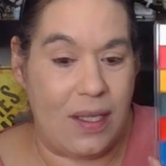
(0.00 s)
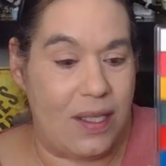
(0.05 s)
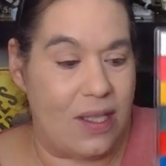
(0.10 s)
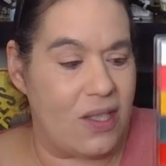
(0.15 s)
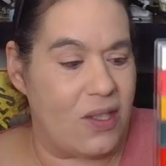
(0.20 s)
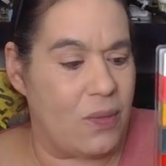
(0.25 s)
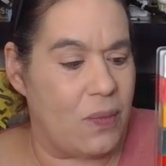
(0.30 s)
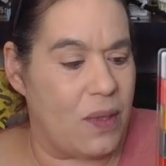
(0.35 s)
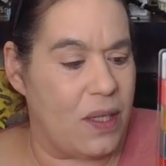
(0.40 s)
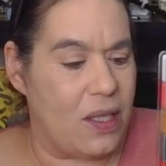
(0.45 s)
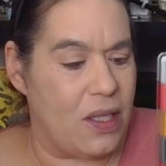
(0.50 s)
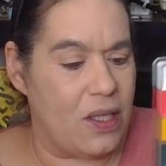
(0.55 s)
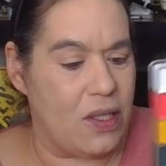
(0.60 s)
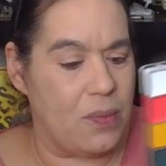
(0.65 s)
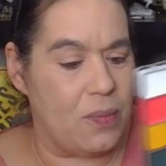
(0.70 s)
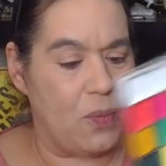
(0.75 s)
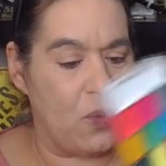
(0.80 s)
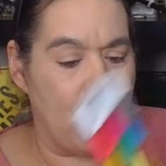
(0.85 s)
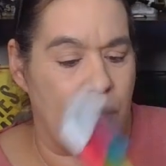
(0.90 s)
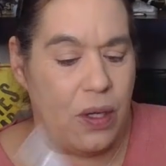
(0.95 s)
and this one
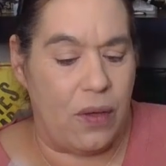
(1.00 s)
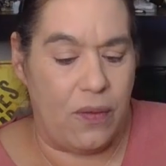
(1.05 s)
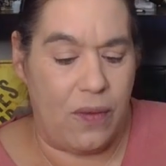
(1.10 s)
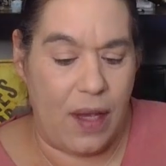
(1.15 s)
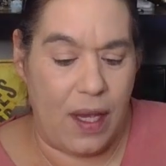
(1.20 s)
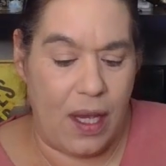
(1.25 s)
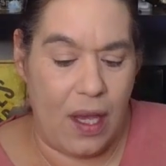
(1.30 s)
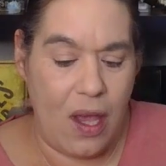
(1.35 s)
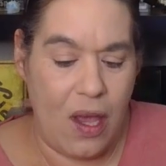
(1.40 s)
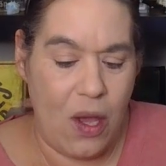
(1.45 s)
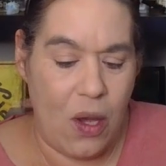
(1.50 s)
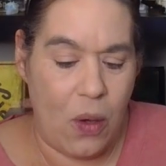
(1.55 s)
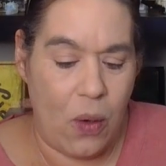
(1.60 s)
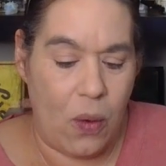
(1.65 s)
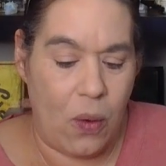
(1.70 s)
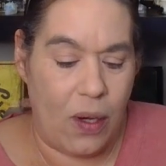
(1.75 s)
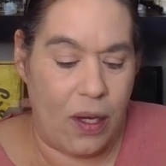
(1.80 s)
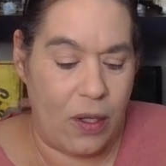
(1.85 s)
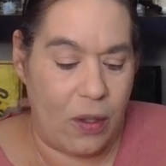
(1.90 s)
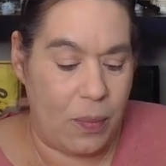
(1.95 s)
is more of a
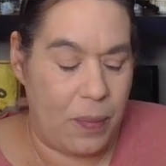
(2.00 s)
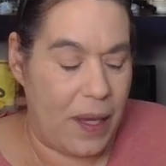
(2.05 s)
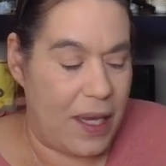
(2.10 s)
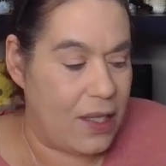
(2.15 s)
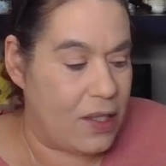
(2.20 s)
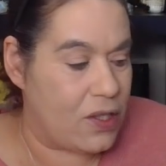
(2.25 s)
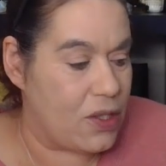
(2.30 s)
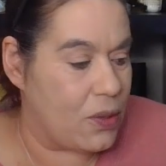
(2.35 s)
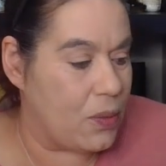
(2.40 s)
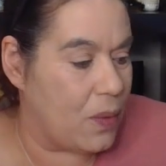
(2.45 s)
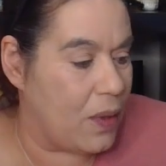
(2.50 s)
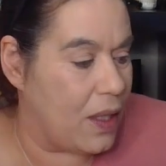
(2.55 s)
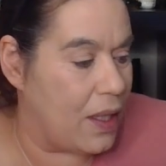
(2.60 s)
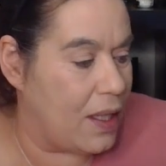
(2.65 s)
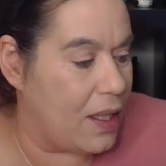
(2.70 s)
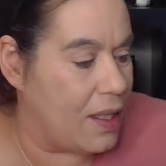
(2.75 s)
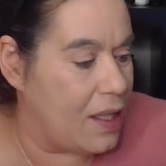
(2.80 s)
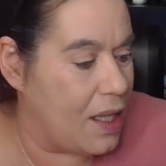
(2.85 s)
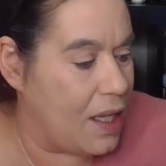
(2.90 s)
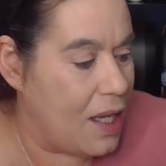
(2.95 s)
oil-based
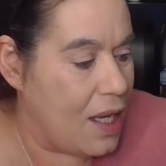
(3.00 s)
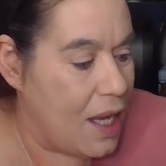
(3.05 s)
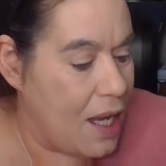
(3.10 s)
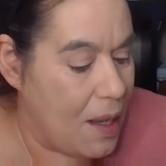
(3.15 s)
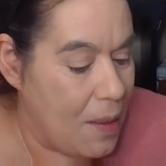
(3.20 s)
one,